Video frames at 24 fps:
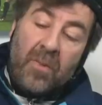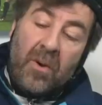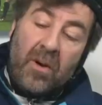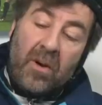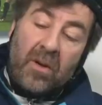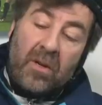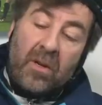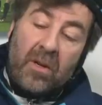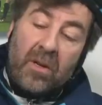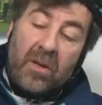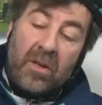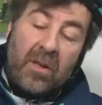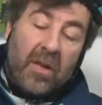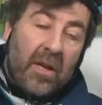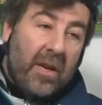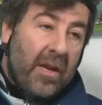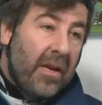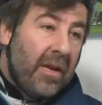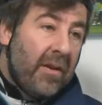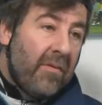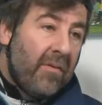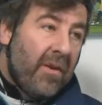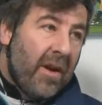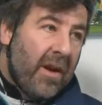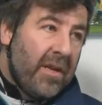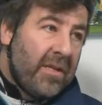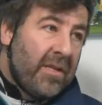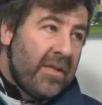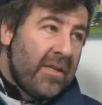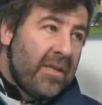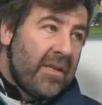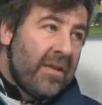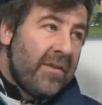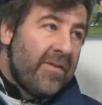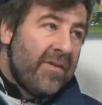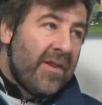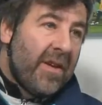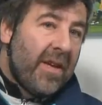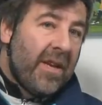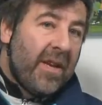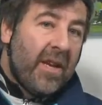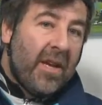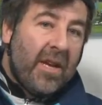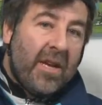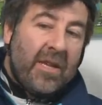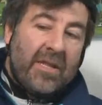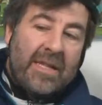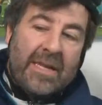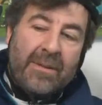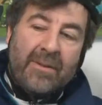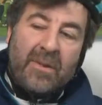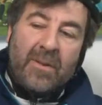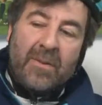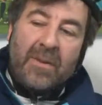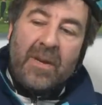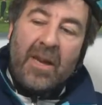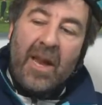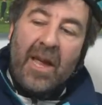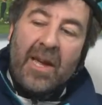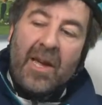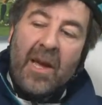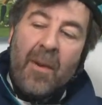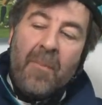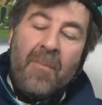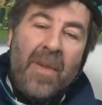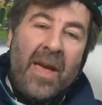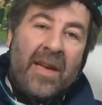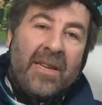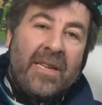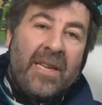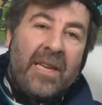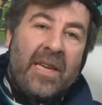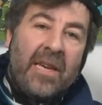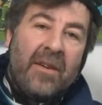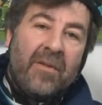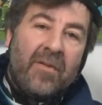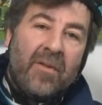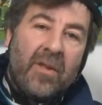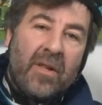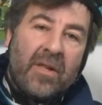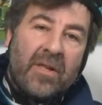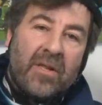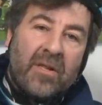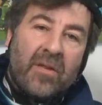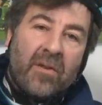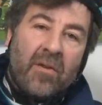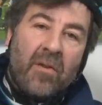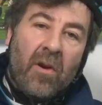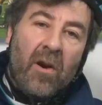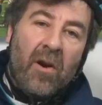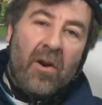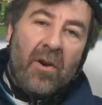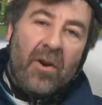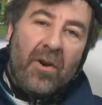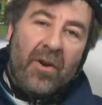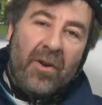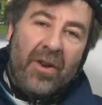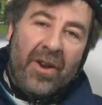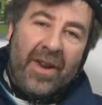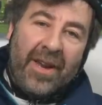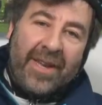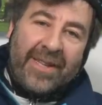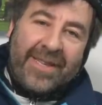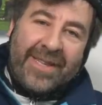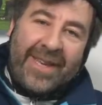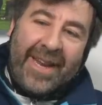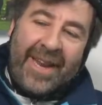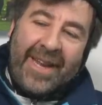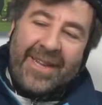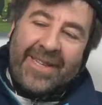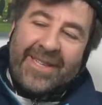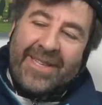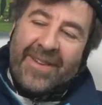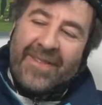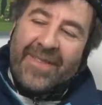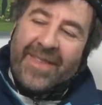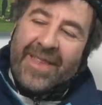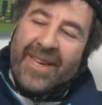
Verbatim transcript: book that he writes stuff in seems to be like a medieval scroll. it's like